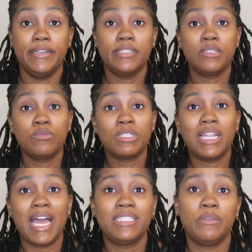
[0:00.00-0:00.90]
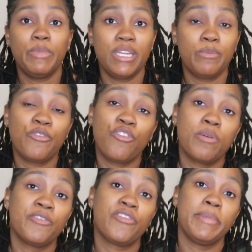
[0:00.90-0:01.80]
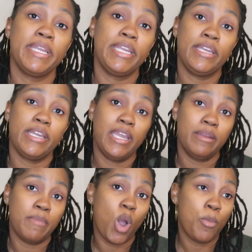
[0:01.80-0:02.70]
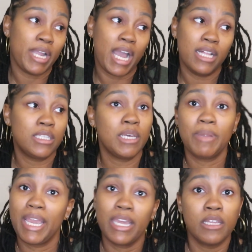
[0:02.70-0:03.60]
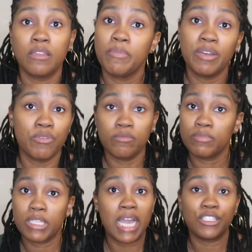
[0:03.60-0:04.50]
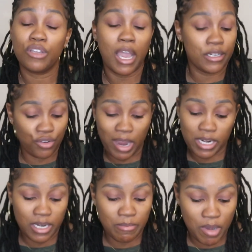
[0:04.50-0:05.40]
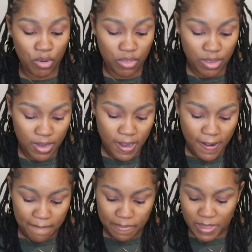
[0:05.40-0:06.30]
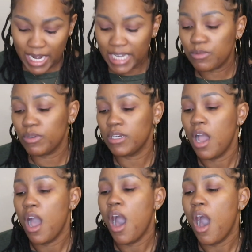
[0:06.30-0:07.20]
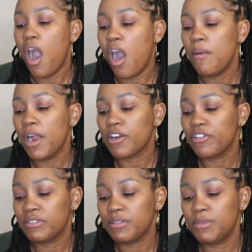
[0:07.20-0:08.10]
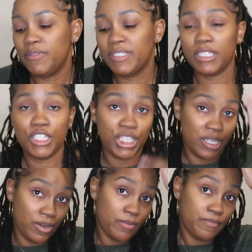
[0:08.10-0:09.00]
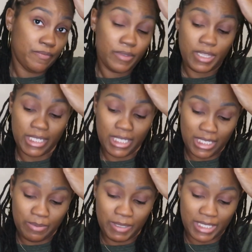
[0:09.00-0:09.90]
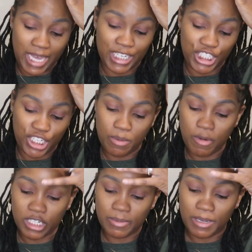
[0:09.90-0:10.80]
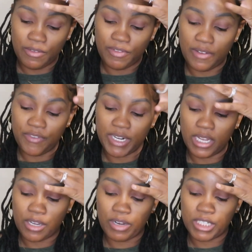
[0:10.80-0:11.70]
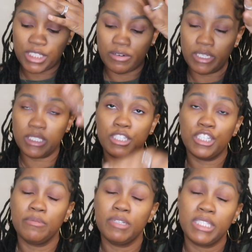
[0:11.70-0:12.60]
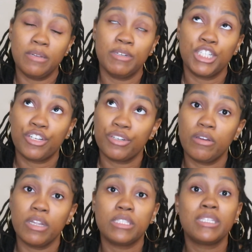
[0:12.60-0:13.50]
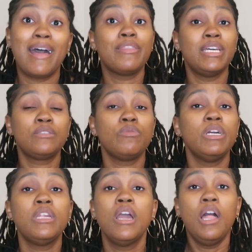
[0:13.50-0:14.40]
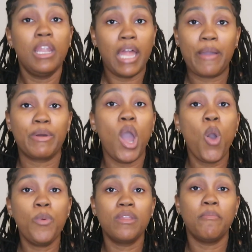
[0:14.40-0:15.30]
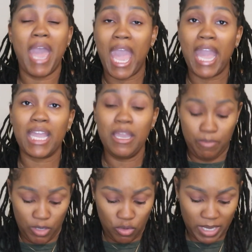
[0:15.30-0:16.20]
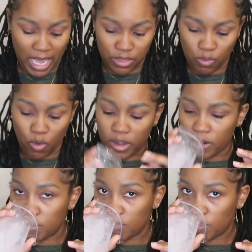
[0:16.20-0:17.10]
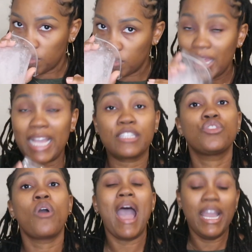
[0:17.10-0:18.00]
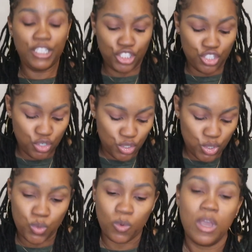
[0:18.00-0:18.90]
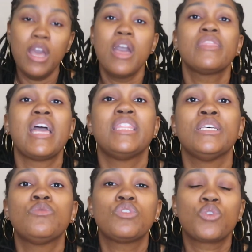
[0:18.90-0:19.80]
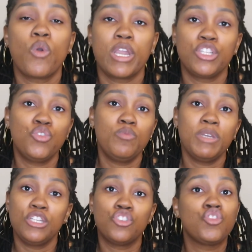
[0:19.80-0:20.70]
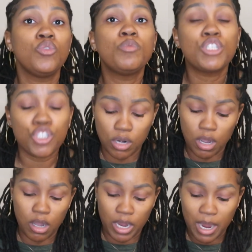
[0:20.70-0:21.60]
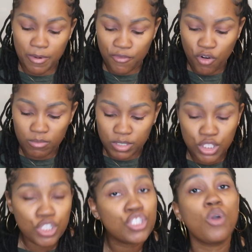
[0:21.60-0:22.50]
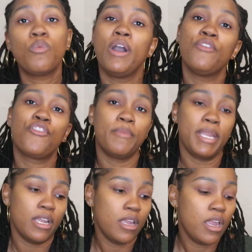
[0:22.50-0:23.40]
This was a light to medium performer for me in my open concept and in the bedrooms. I tried it in both. The next one, Hallmark Christmas Movies and Chill. This is pistachio, marshmallow fluff, vanilla crunch donuts, and cinnamon sugar donuts. Now this one, like when I opened the bag, it blew me out the water. Like, so I just knew that this was going to be super strong and perform so well for me.